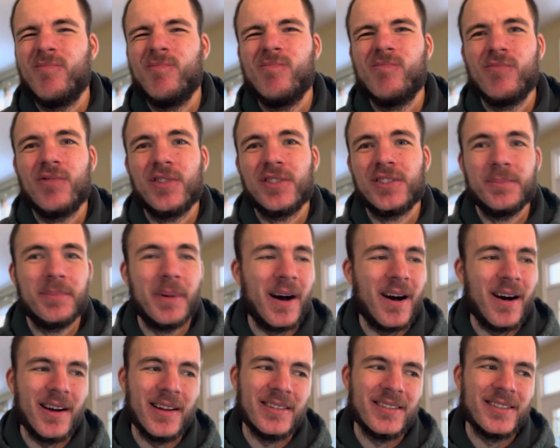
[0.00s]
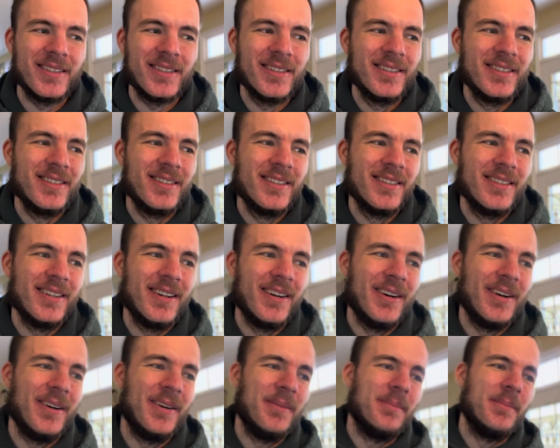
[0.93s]
respond.
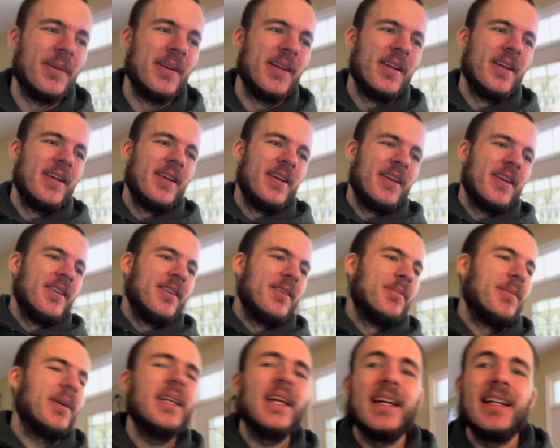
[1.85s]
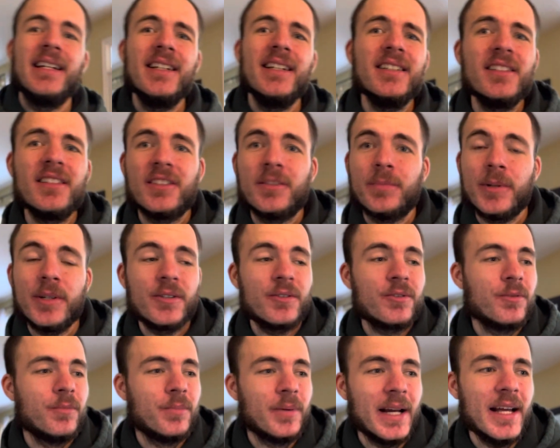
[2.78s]
But yeah, it is a
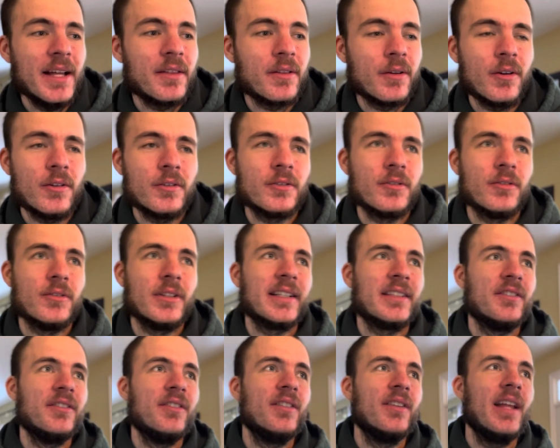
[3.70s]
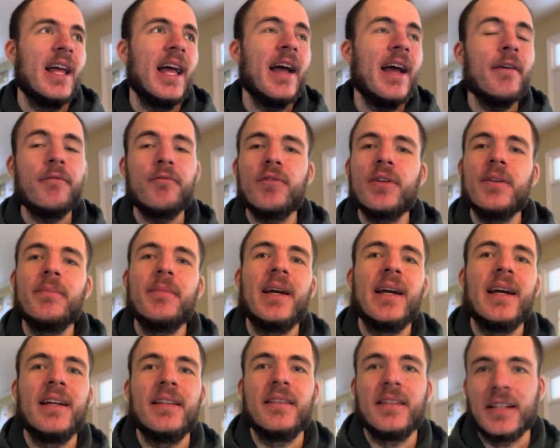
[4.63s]
spiritual path also. Like every
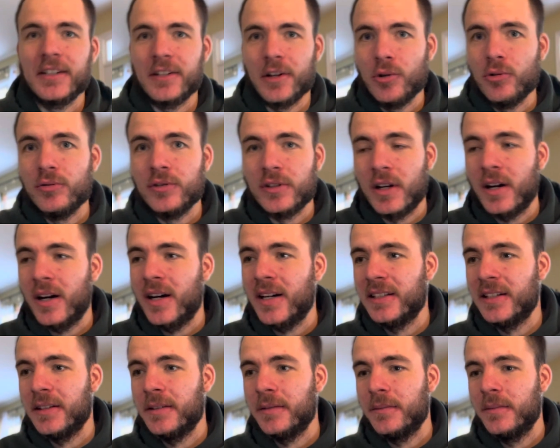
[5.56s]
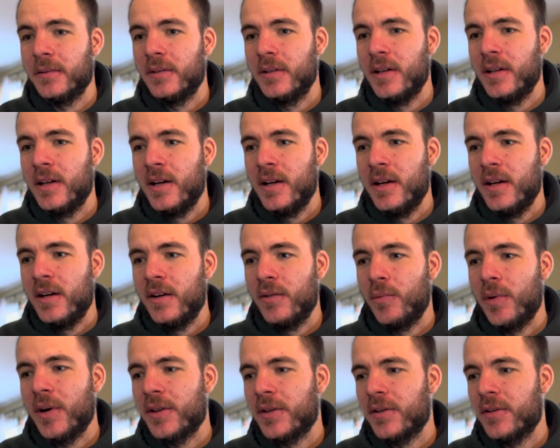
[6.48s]
man that goes on it,
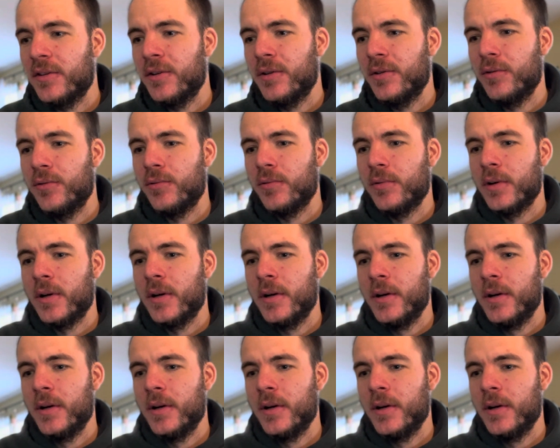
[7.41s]
whether you